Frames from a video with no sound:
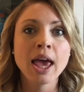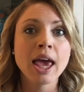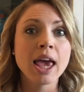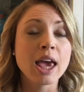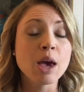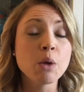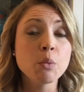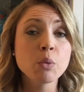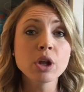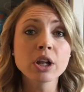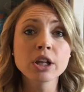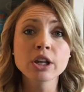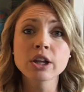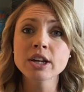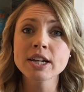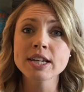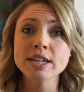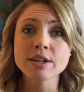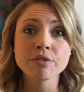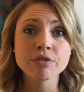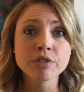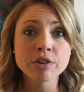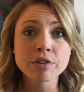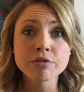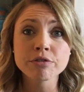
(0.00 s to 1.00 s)
It will look
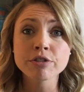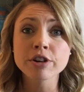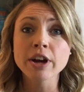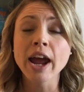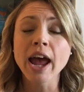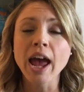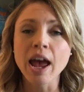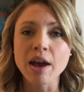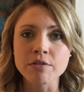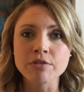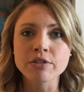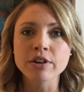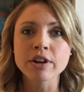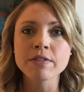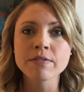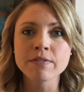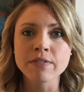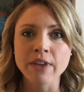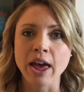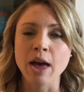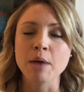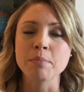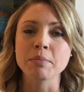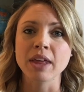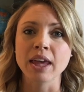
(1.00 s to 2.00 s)
different for every
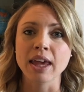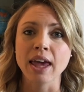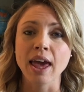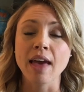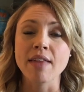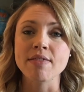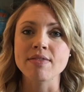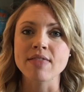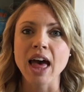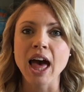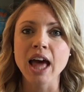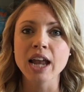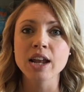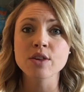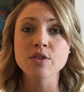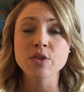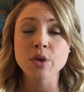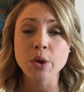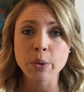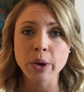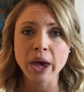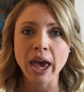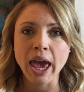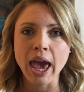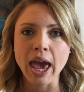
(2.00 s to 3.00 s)
family, and that is
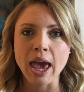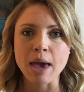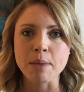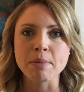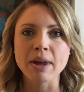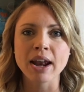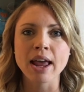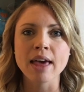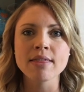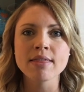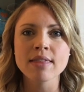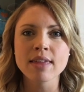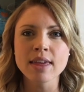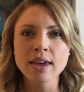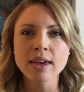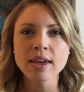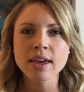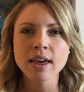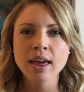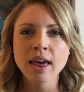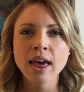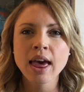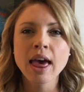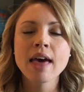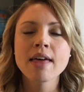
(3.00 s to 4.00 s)
okay, but I
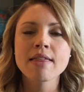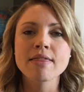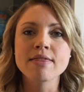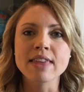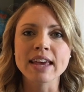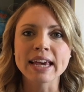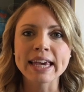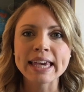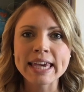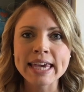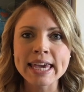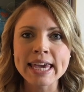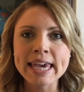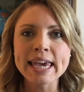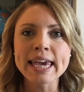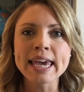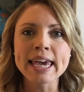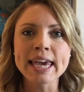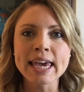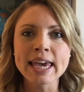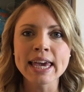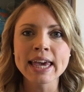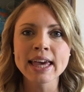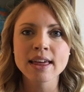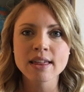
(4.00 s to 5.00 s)
think the
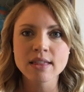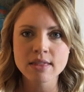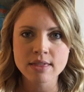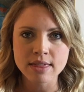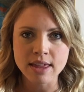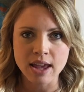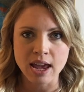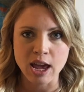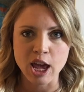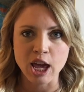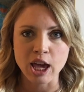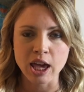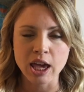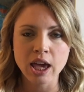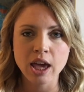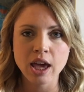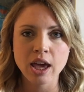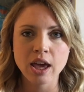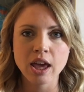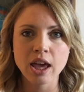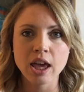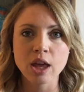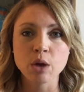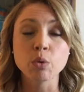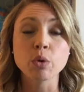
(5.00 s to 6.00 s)
key thing
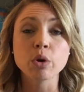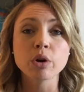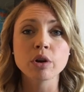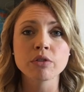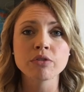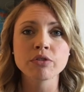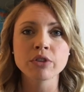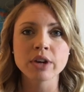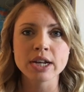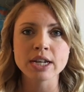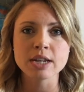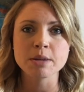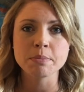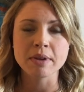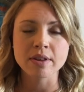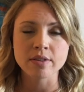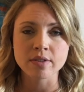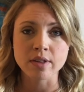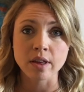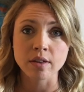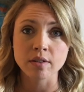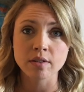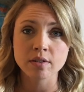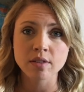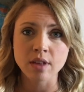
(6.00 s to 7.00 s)
in order for it to be
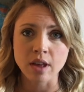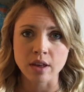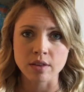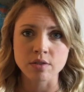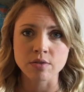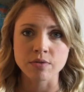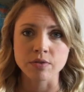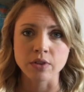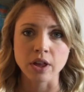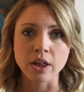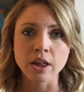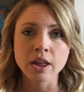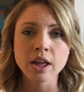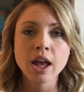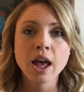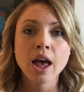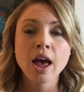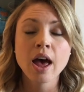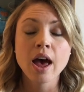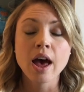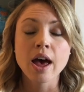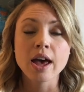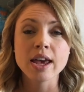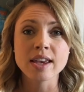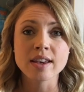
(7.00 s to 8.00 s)
successful
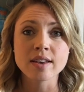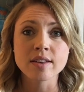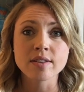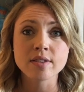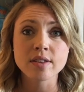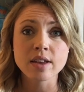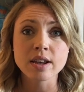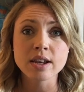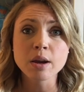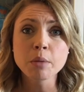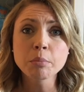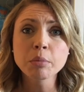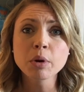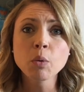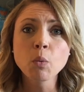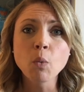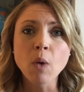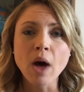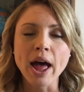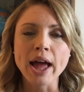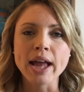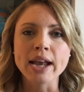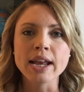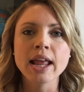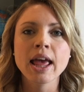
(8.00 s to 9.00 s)
is, number
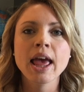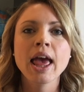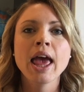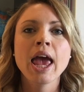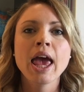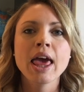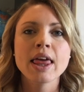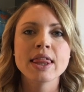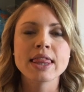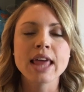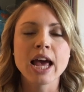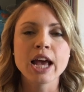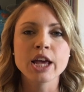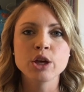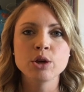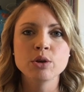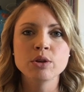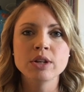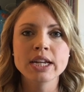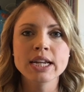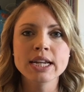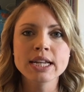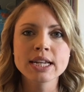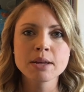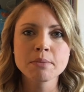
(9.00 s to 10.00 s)
one, that you
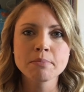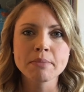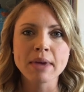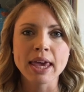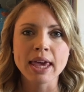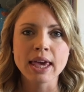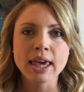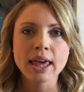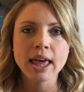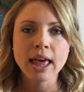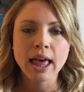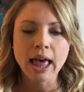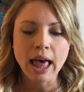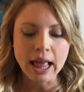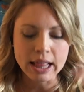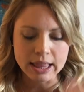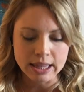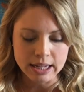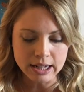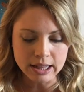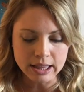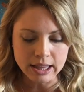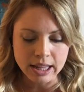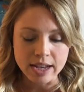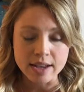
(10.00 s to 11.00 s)
need to make a
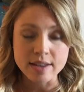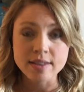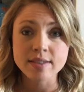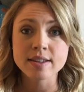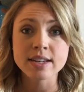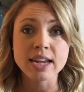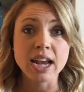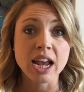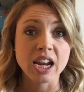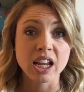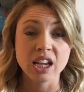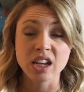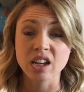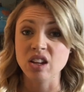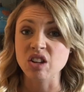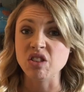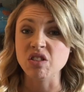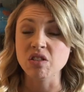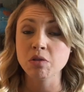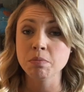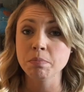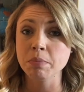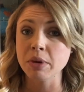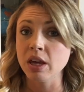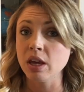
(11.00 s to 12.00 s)
little list, and it can
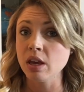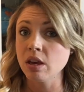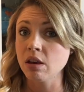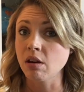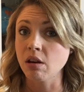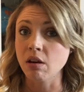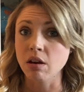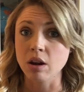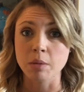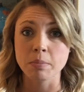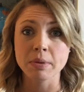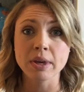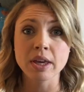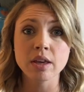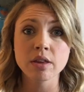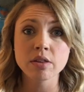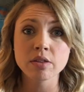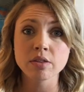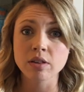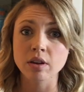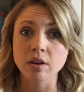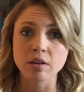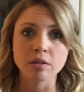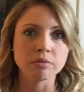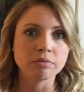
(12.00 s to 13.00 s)
just be on a
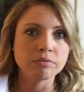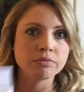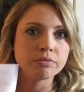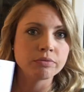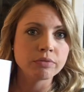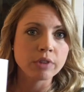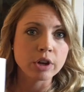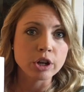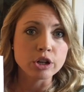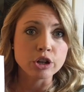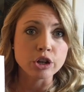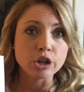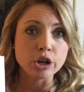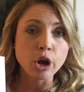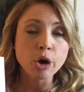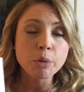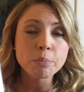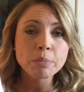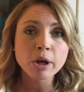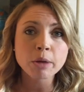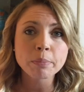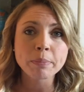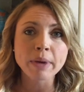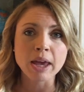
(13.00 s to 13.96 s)
piece of notebook